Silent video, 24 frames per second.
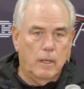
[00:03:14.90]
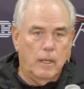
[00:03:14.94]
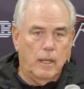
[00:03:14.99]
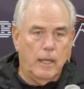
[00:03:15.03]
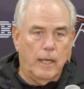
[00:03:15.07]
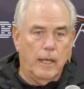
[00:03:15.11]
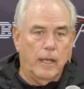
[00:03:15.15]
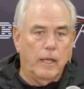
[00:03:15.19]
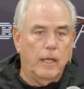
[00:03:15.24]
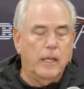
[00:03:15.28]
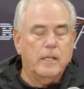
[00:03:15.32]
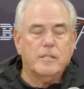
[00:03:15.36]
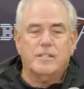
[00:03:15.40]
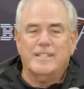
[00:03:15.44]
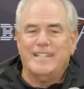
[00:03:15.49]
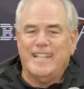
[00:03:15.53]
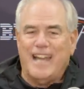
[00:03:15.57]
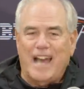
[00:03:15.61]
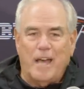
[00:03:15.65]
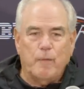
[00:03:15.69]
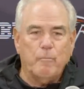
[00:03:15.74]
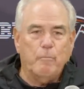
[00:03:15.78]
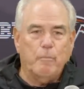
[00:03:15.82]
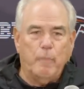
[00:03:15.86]
And it's
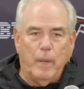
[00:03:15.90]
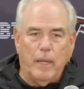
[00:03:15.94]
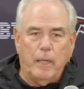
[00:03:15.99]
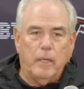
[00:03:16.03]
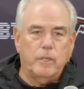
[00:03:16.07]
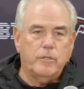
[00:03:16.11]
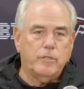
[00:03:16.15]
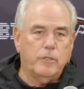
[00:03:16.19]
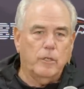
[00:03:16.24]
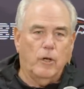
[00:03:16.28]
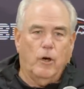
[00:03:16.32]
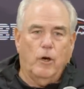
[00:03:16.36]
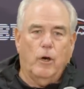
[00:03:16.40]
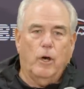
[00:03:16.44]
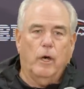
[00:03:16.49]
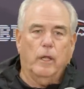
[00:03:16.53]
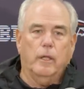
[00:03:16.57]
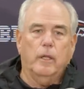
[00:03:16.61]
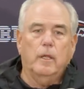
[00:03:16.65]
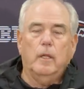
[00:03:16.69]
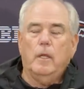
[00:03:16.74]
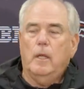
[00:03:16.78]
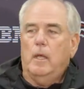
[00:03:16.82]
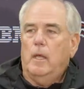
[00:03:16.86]
not based
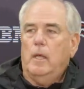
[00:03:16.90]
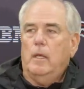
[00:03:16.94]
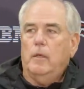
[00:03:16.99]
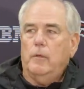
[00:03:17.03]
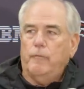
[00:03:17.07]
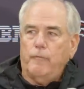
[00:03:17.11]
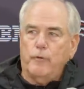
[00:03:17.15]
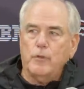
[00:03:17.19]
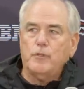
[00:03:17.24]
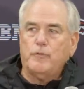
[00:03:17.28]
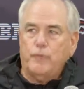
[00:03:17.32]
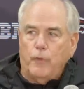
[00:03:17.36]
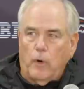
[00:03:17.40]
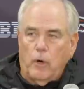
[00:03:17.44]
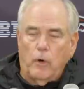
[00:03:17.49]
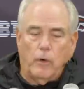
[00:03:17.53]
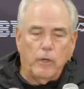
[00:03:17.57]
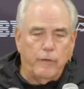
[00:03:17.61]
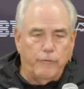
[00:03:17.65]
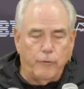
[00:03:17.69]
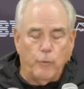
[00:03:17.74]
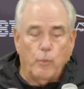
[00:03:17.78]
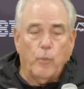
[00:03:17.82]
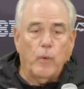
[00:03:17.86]
on, first of all,
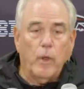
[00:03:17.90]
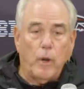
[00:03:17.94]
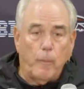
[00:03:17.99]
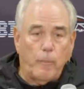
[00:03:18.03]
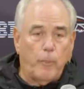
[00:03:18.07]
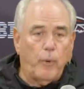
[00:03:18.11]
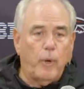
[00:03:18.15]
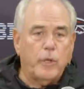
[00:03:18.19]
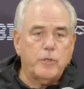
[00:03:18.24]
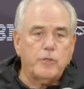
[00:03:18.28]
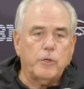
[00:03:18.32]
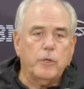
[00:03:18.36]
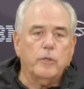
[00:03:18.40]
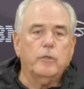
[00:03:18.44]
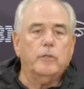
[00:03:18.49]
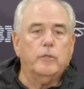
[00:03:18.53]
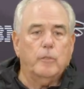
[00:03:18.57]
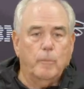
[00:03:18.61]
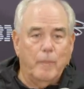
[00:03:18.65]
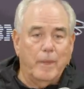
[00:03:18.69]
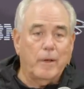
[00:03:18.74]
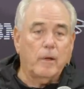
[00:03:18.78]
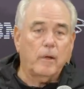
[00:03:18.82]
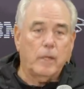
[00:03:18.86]
if you run a pressure,
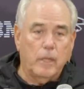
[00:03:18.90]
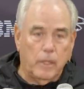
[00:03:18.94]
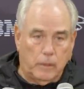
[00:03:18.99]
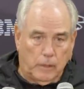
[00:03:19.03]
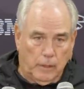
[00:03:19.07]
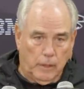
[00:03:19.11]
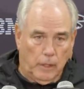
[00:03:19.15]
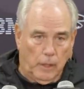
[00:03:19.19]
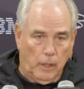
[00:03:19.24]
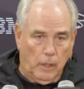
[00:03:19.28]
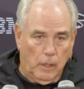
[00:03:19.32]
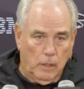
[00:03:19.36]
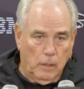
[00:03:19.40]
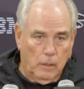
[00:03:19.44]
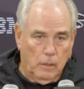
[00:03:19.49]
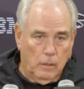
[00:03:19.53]
you better get there.